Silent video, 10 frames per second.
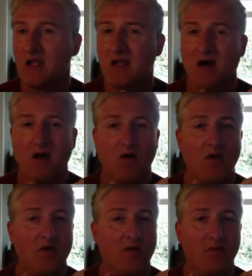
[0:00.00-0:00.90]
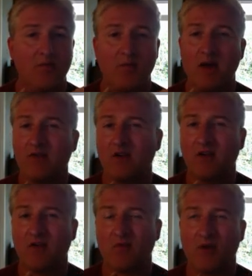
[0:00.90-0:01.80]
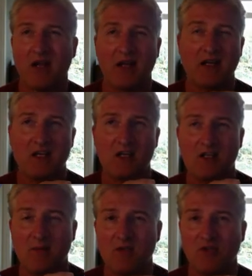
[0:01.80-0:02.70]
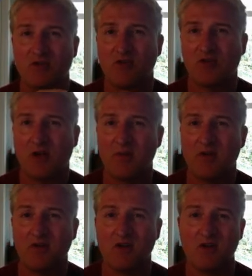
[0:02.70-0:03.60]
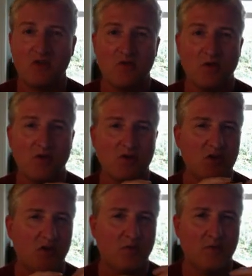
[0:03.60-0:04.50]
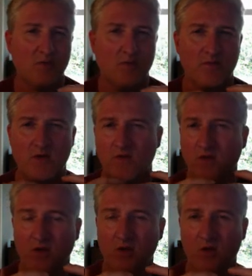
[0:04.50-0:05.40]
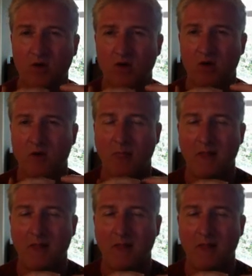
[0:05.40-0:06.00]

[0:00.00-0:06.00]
The basic is we're not going to get that much. It's just going to basically get you just your foot in the door here.